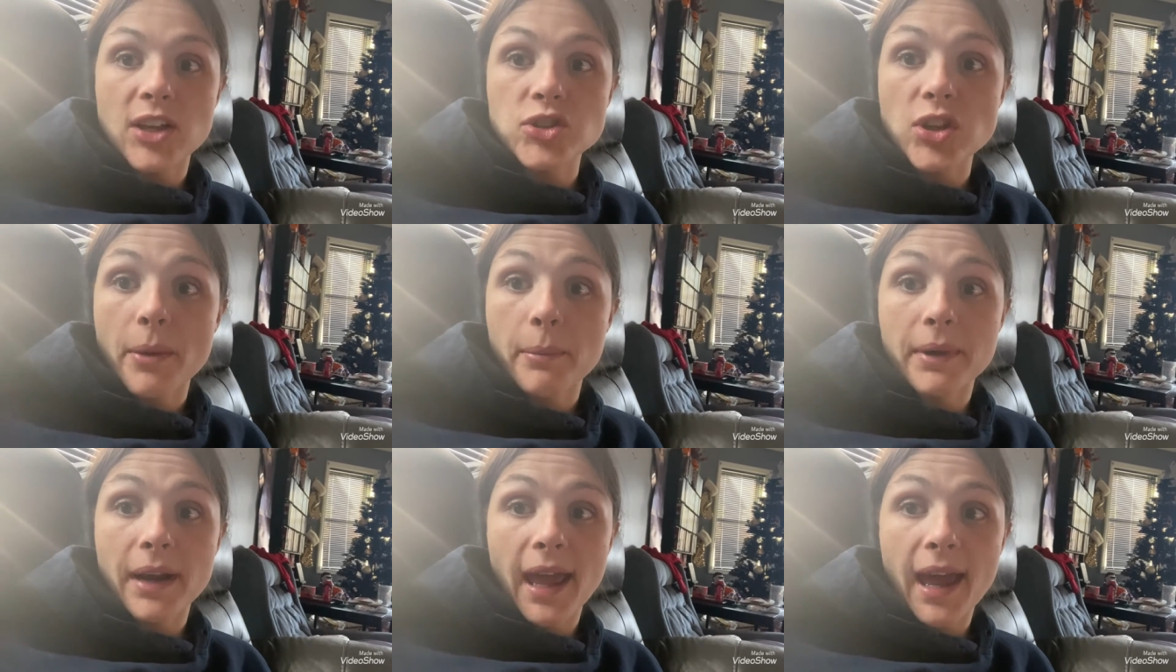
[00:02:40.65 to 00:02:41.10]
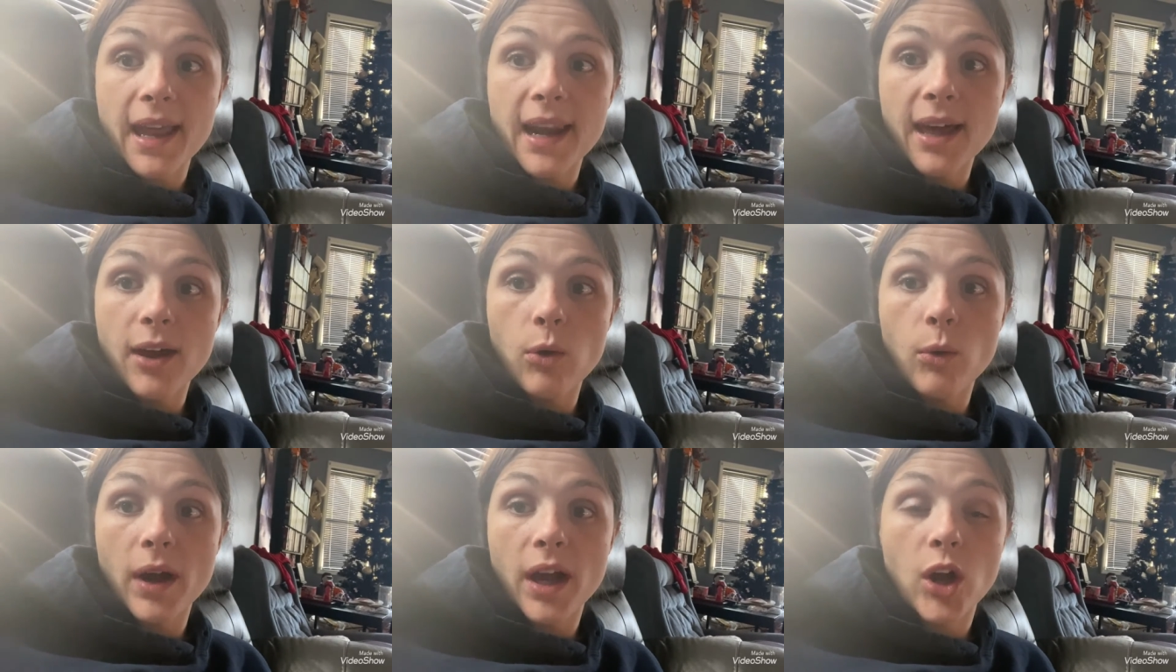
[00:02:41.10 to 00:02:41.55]
So I'm going to head
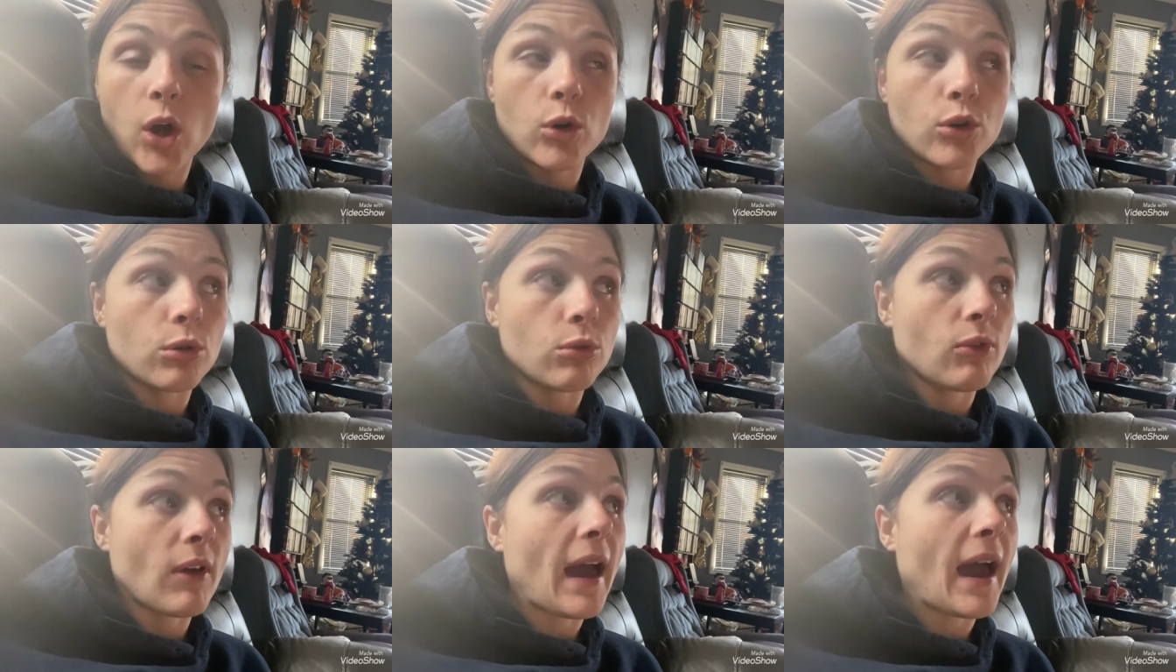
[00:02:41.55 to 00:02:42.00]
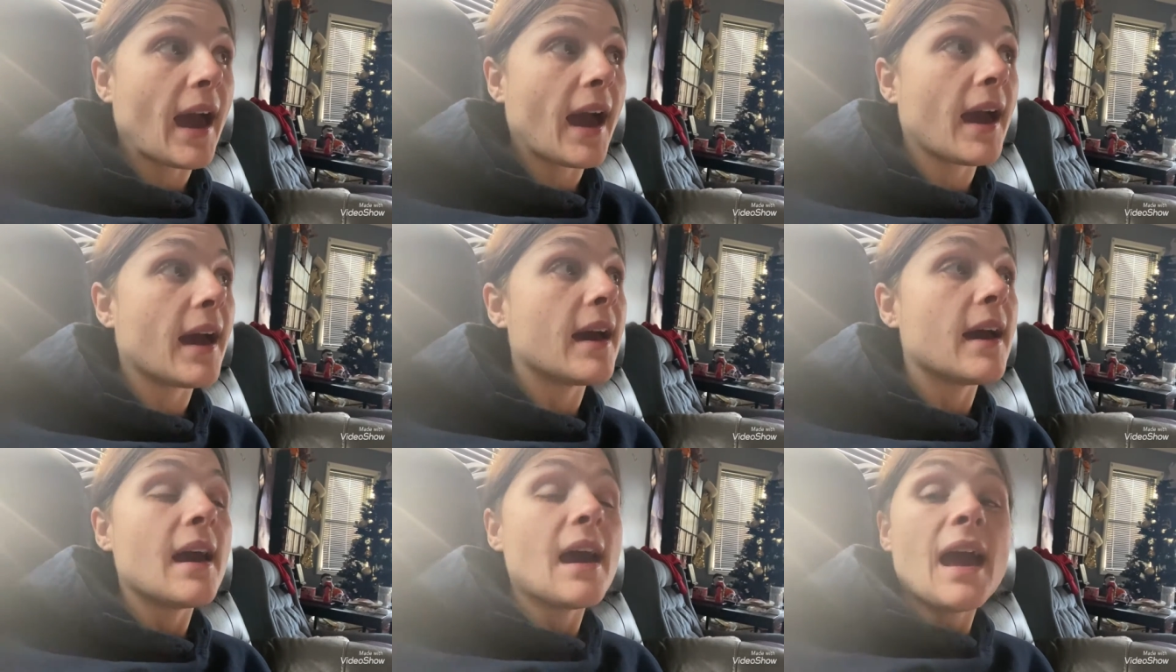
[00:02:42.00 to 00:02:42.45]
out and go do
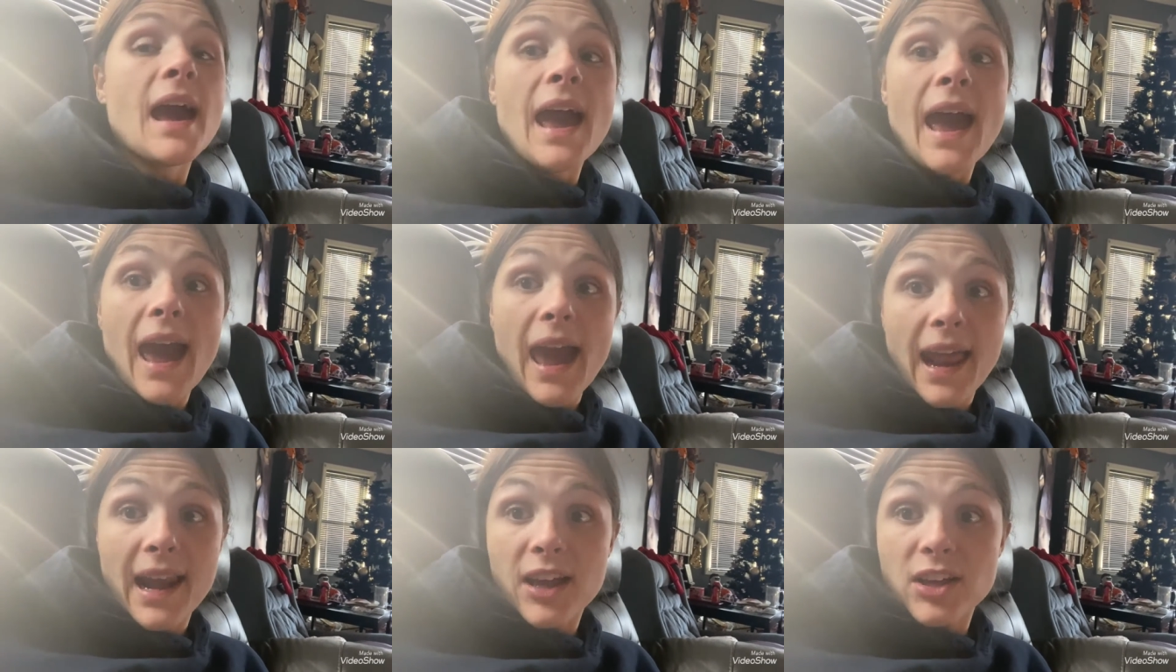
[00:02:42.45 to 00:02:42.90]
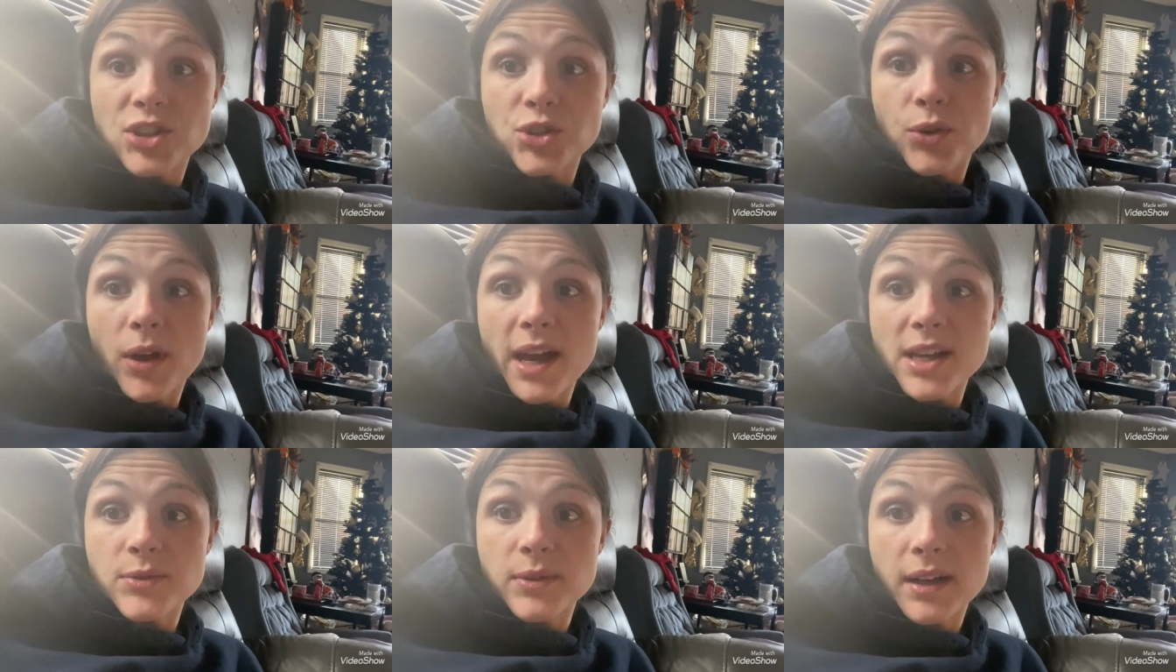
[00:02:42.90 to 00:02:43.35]
that. And I'll see
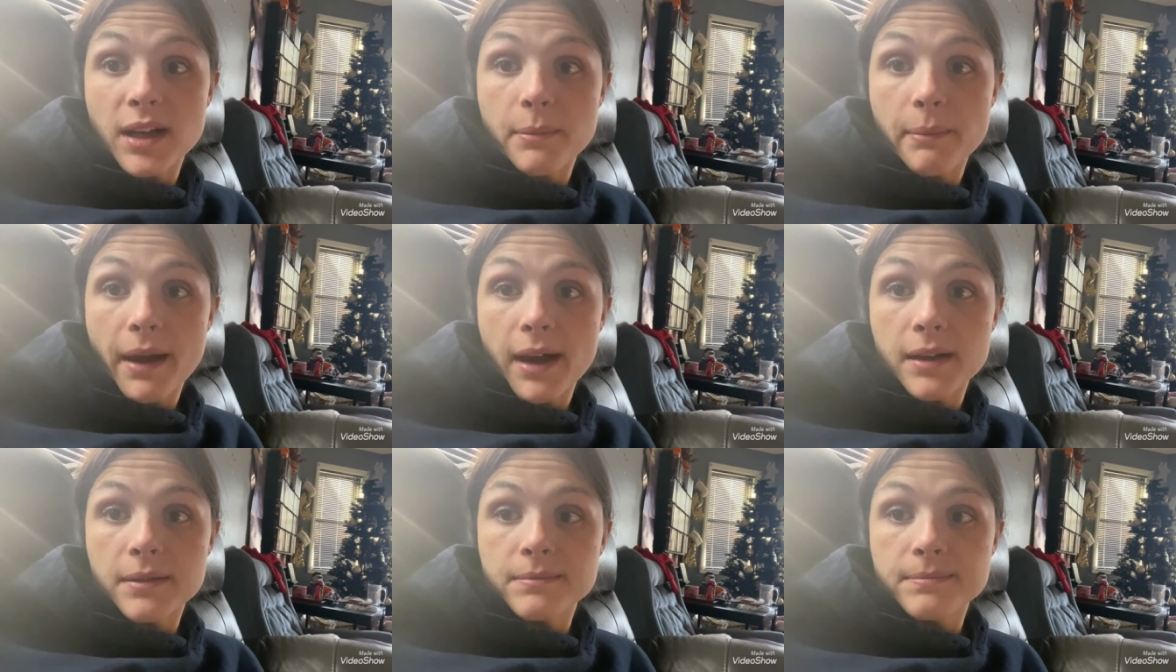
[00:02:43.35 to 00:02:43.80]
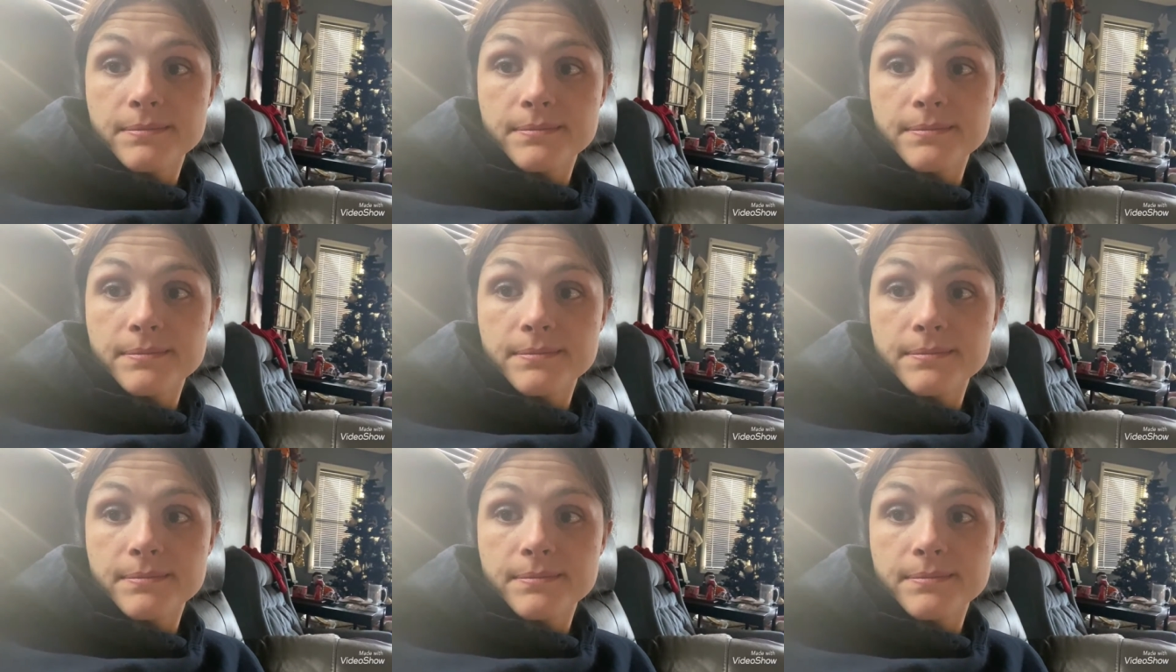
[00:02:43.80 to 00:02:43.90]
you guys when I come back.